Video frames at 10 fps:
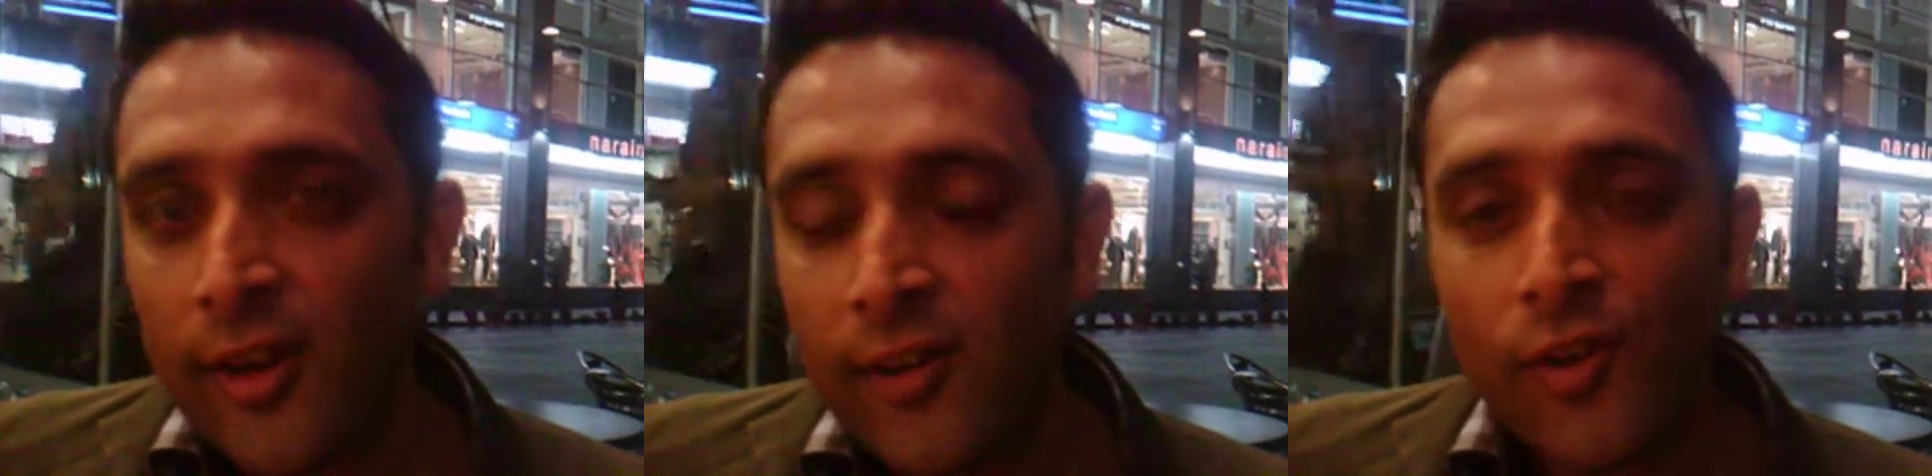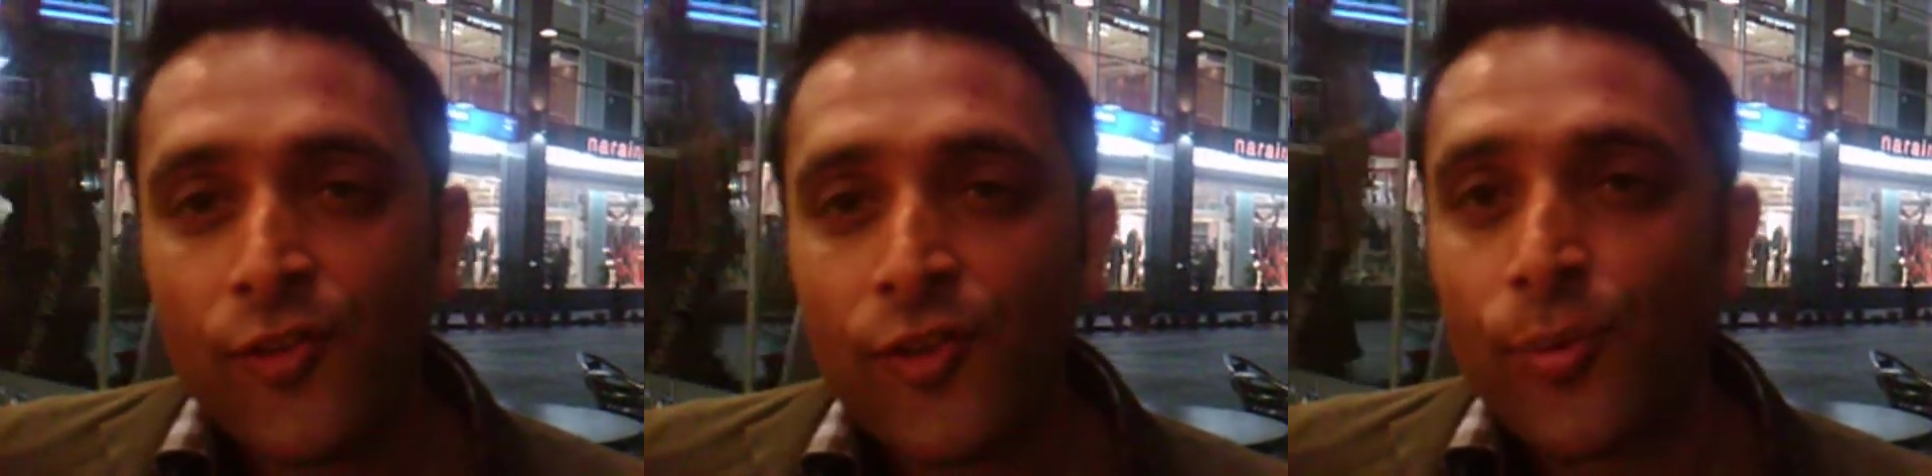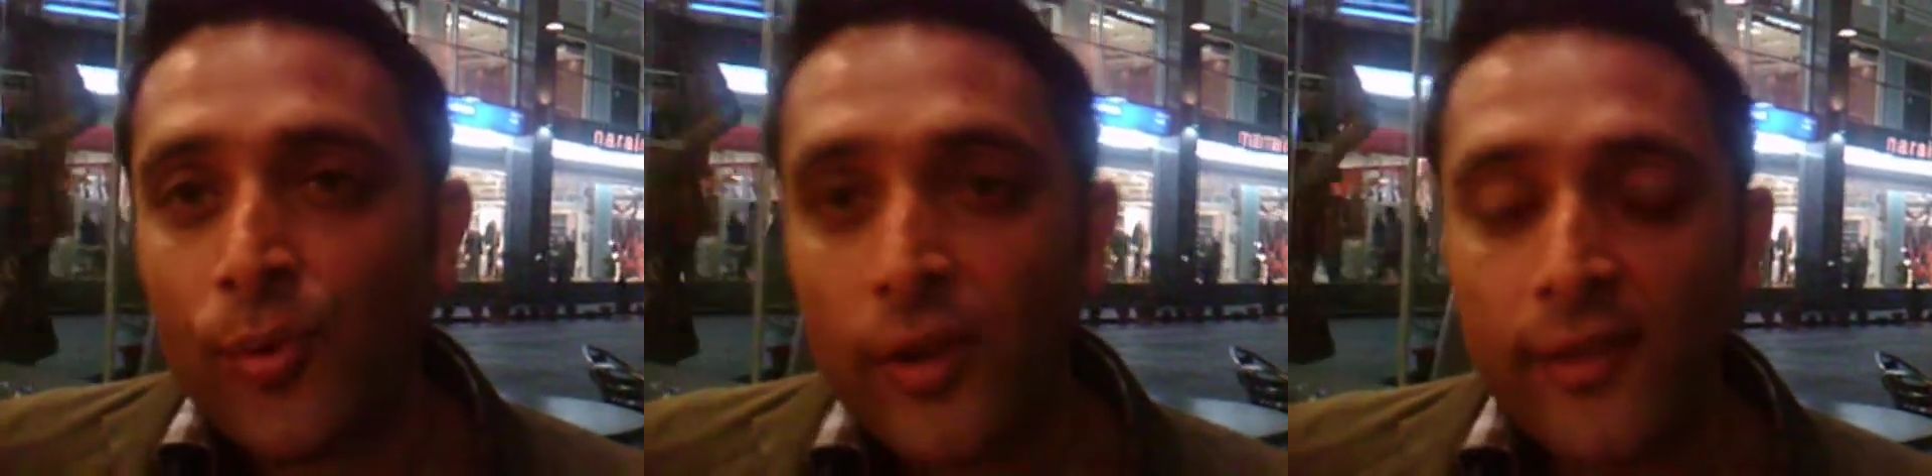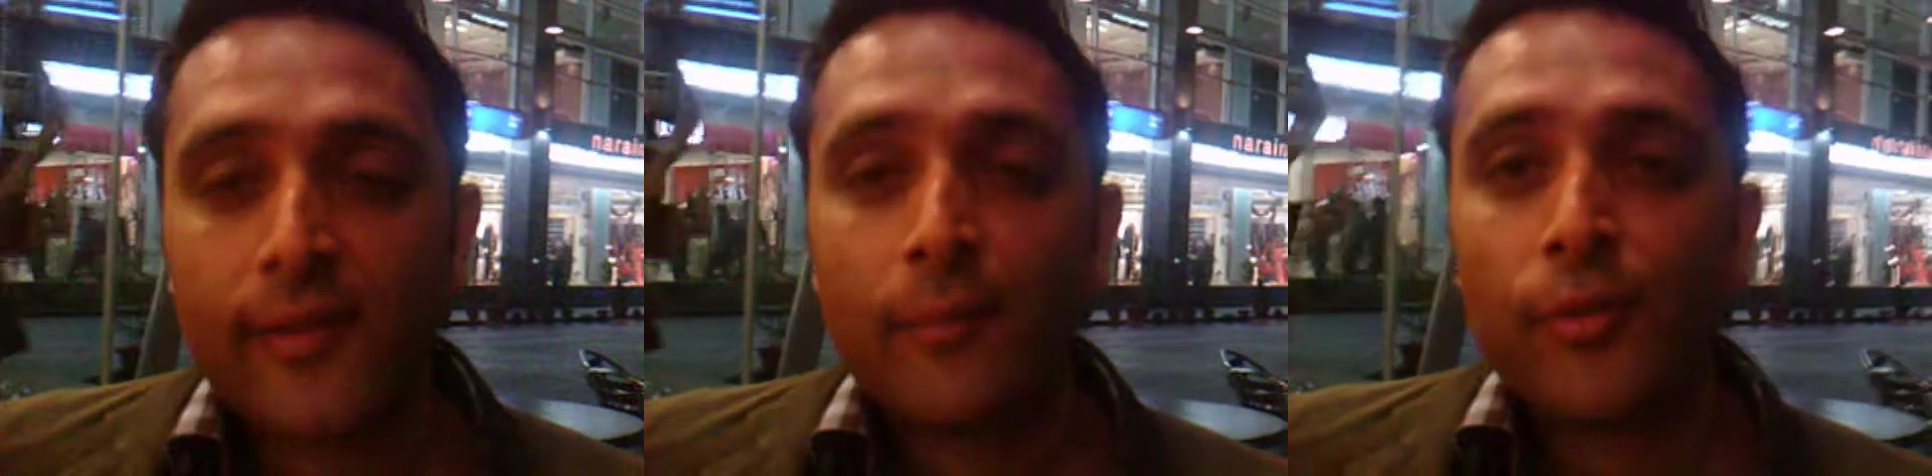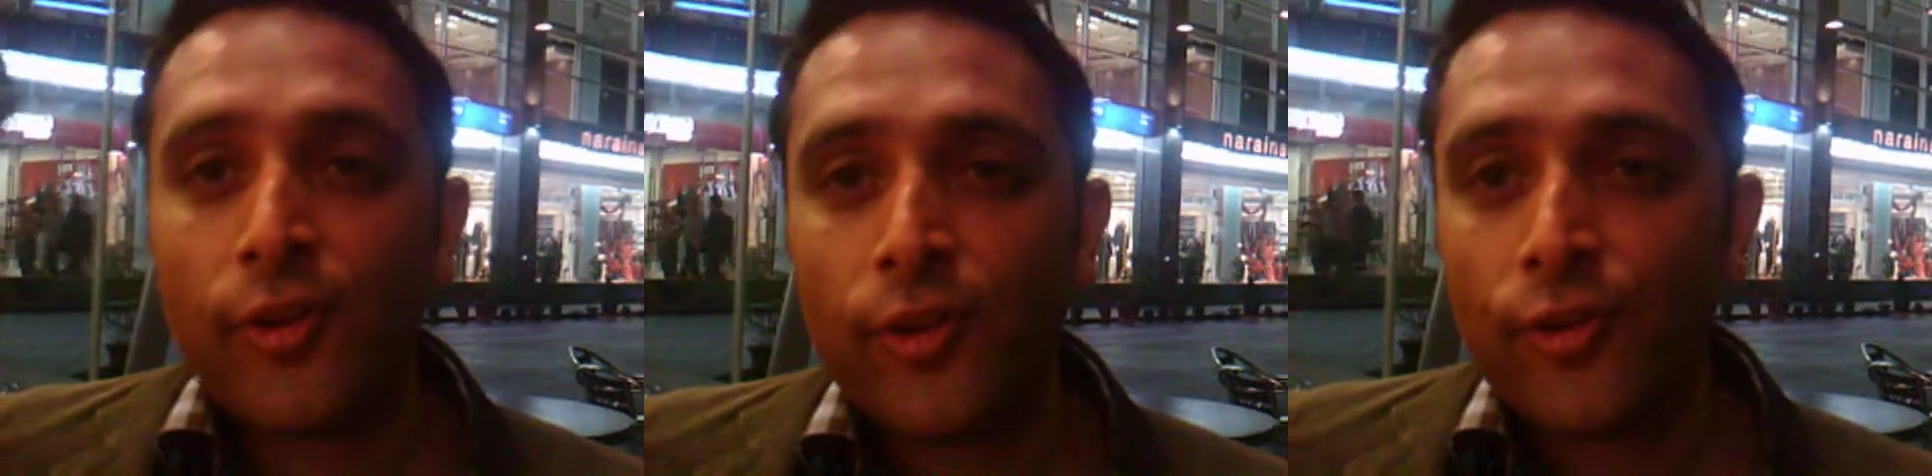even if it's really
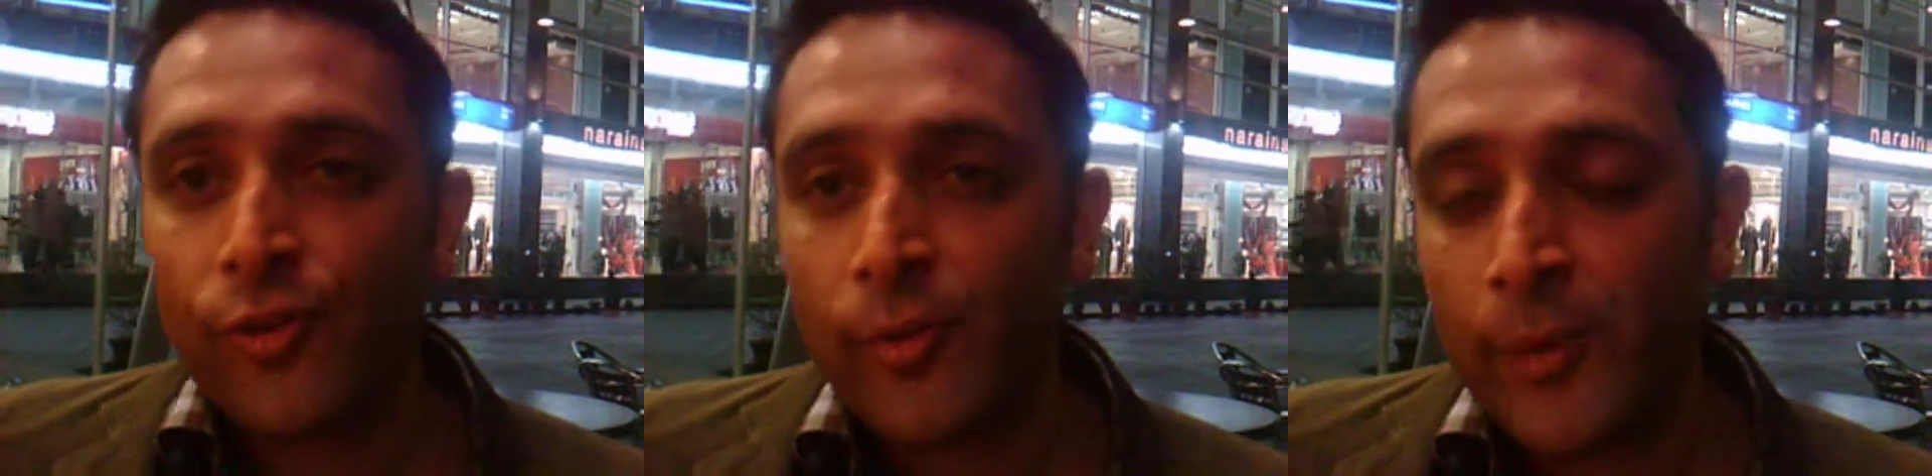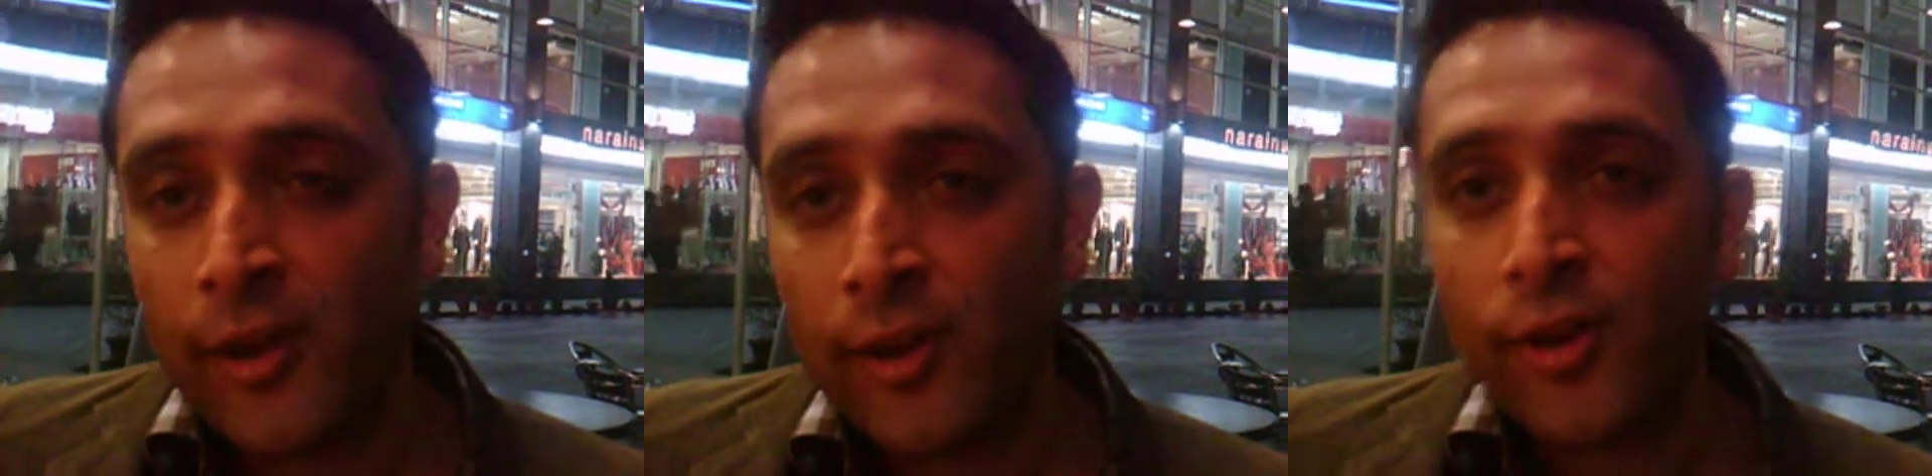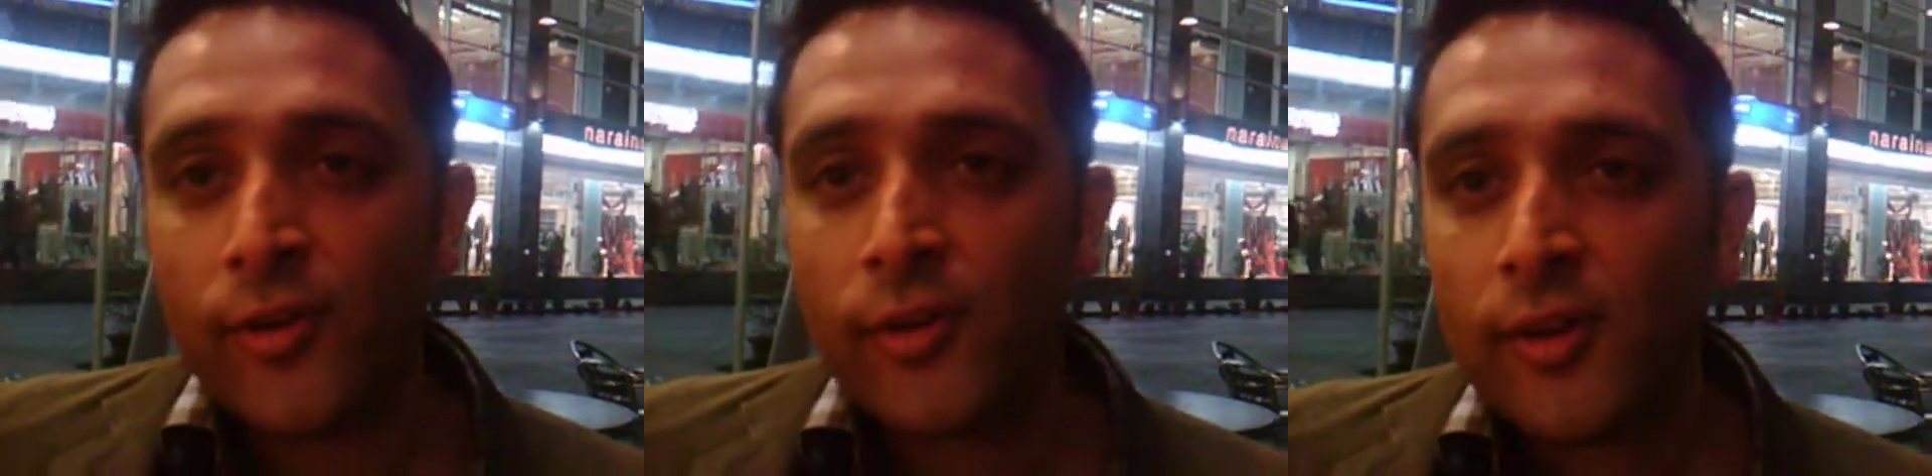simple to use for me and you.